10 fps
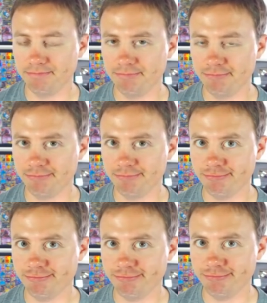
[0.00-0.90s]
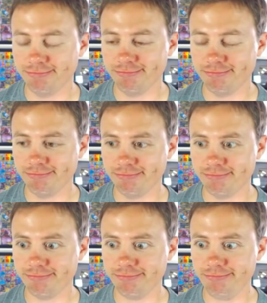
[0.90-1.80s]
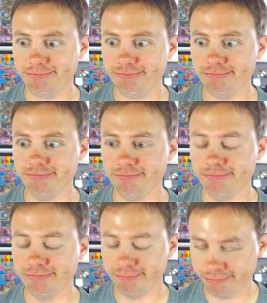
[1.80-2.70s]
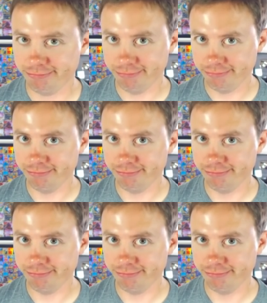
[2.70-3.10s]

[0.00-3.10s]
Nobody speaks.